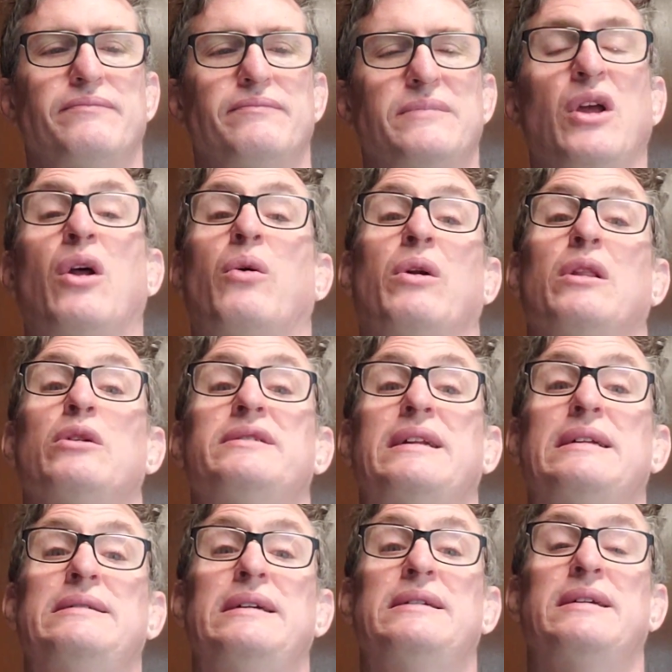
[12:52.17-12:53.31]
don't want to lose
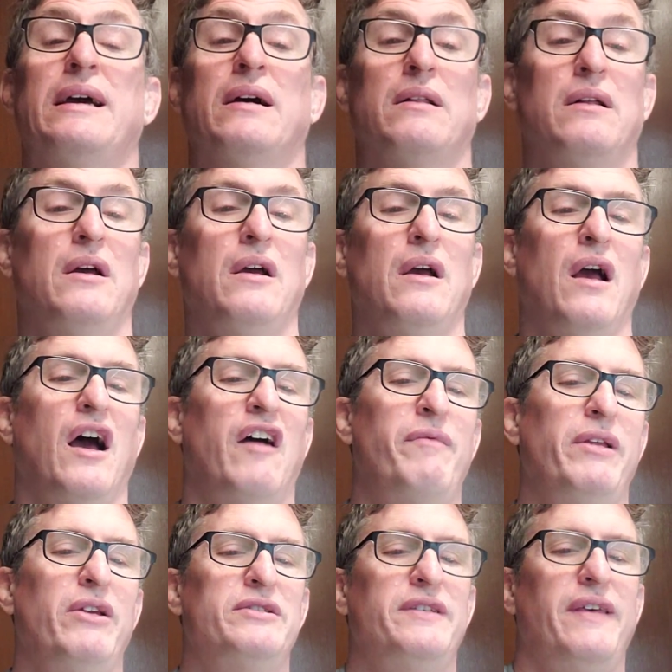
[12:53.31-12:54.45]
any detail. I've
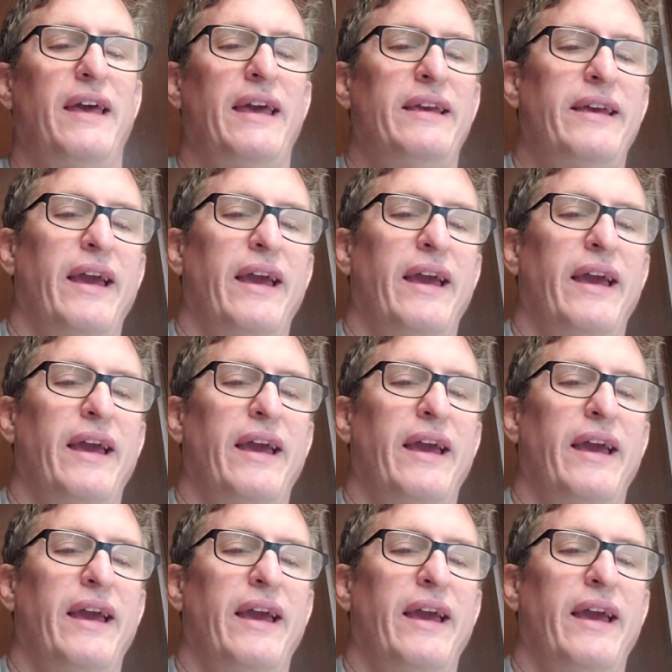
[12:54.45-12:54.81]
been using the AK